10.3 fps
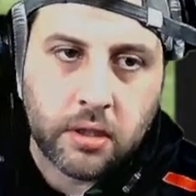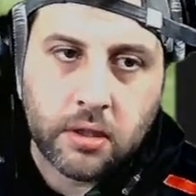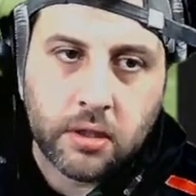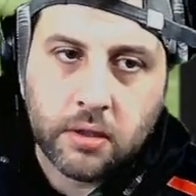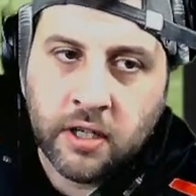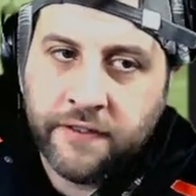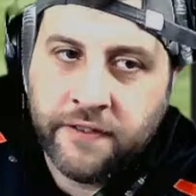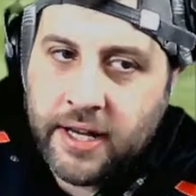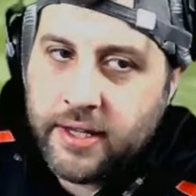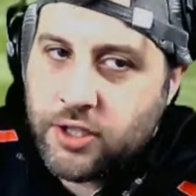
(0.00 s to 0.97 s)

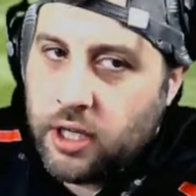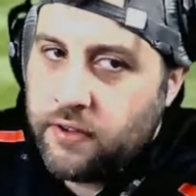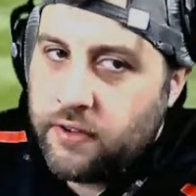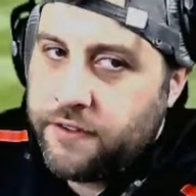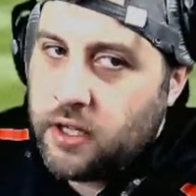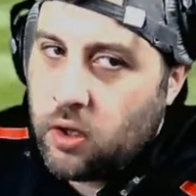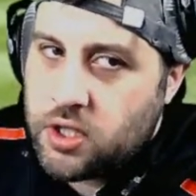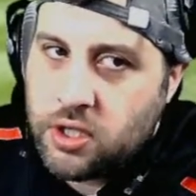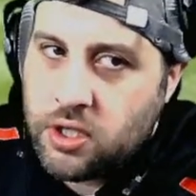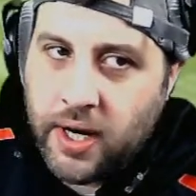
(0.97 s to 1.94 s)
Advantage over for the not
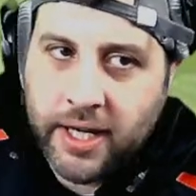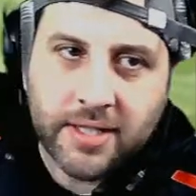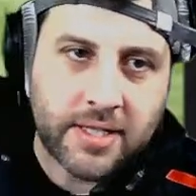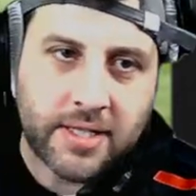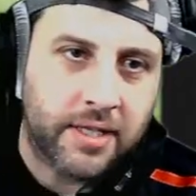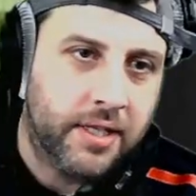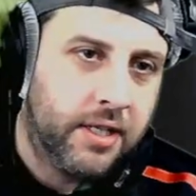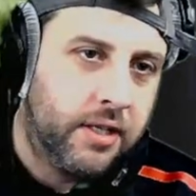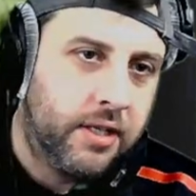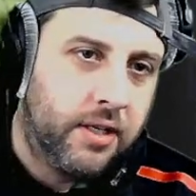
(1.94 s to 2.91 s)
straight.
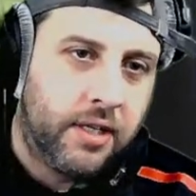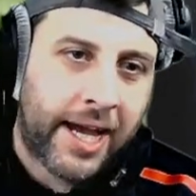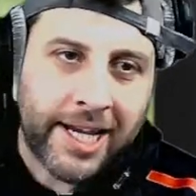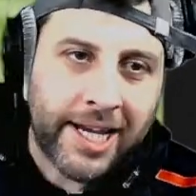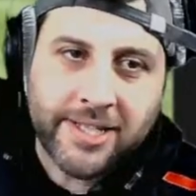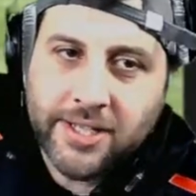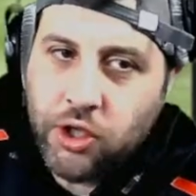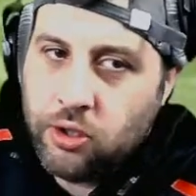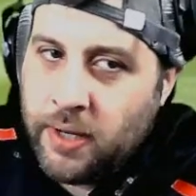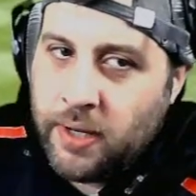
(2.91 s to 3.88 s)
82
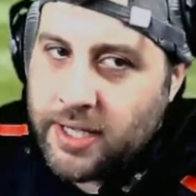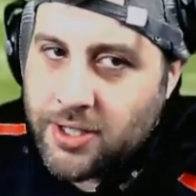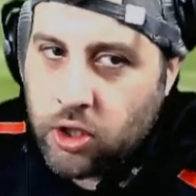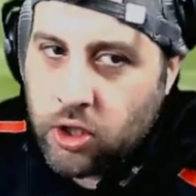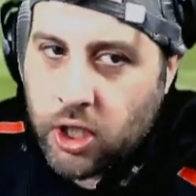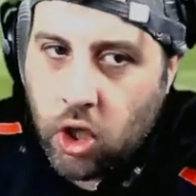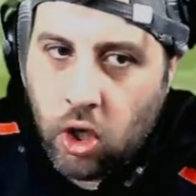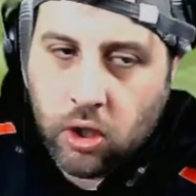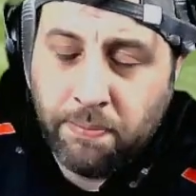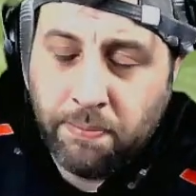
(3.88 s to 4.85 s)
minutes on the
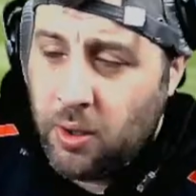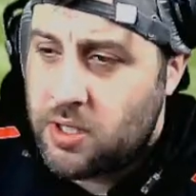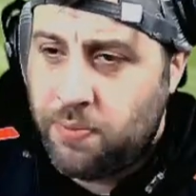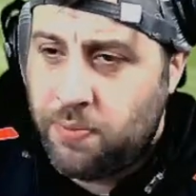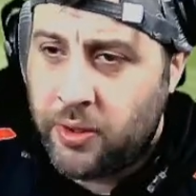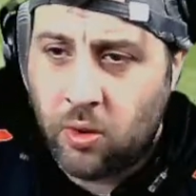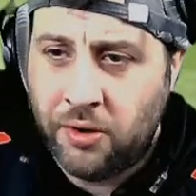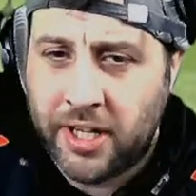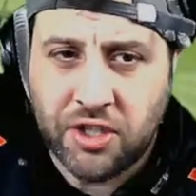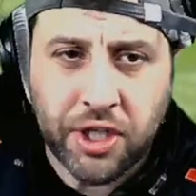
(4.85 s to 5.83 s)
clock. Bonus point already
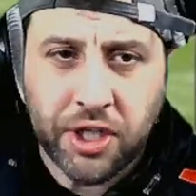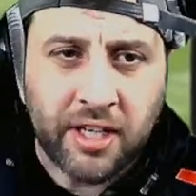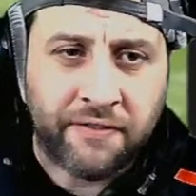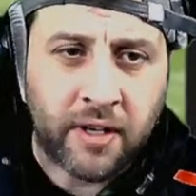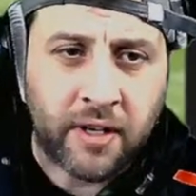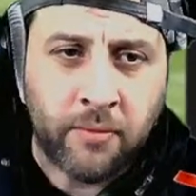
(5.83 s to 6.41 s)
achieved. I'm not